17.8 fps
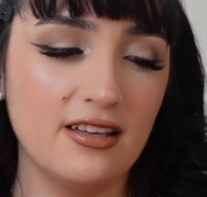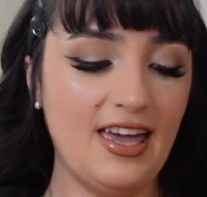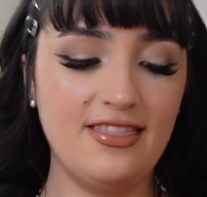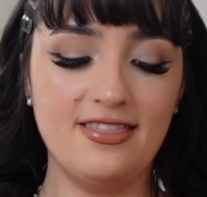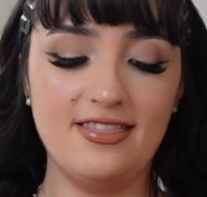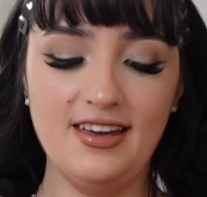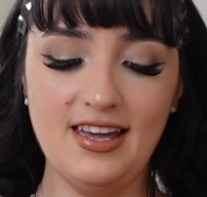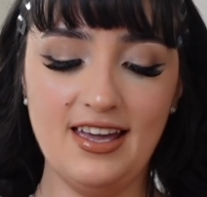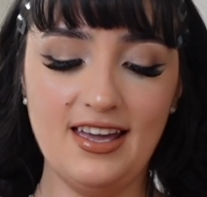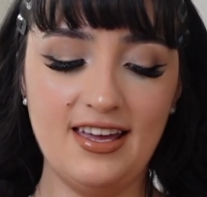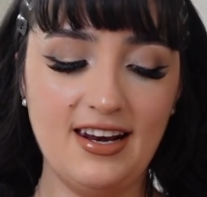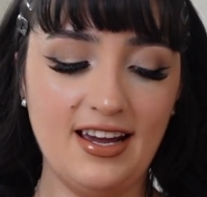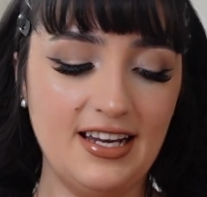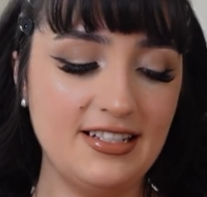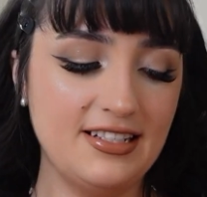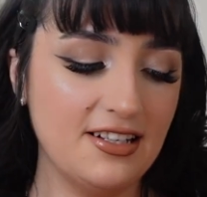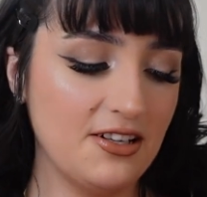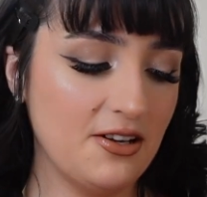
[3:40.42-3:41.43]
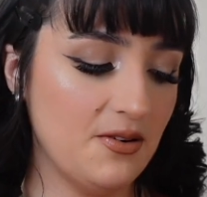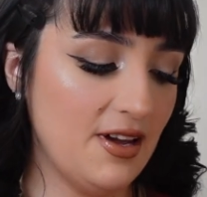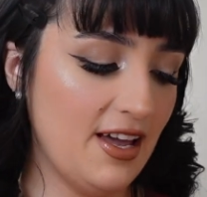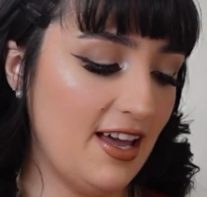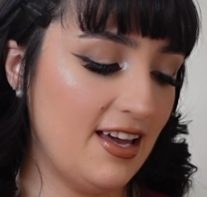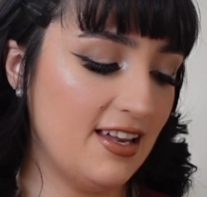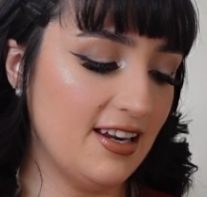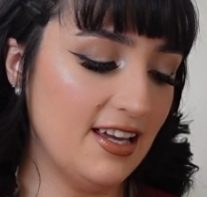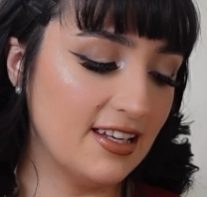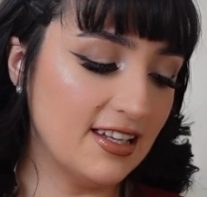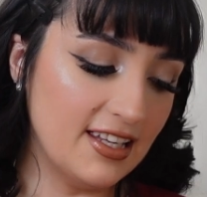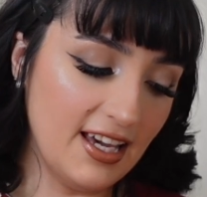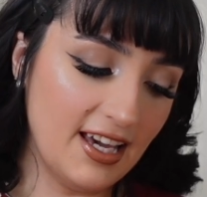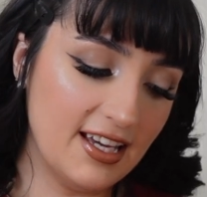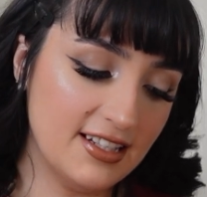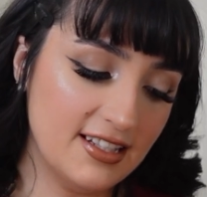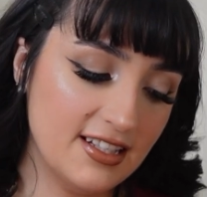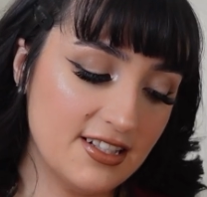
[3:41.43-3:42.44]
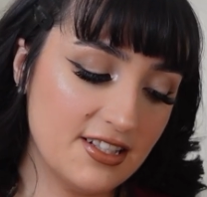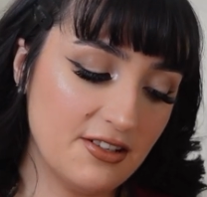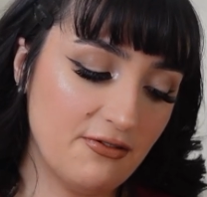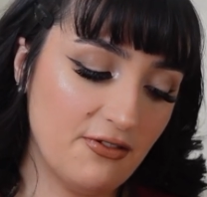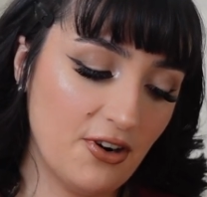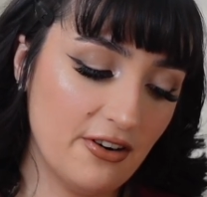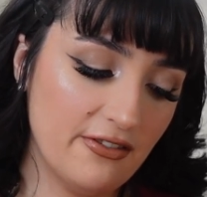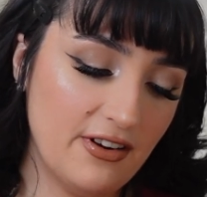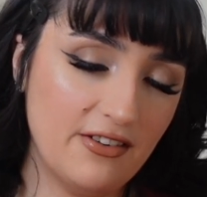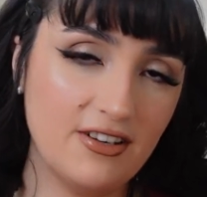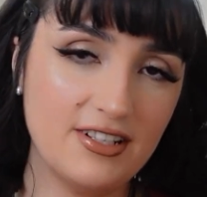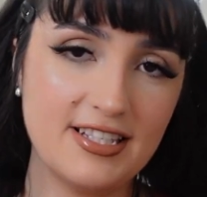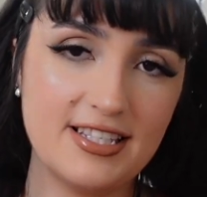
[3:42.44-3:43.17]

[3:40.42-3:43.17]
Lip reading: And then I did go ahead and get the Sephora Favorite